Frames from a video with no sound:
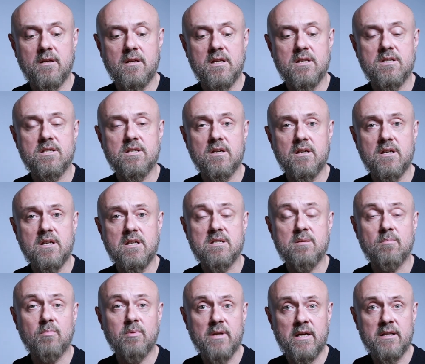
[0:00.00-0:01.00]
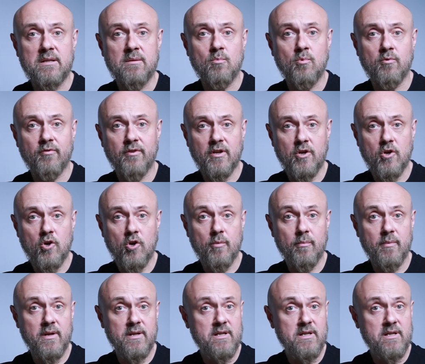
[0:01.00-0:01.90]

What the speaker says: is a blood-moving herb.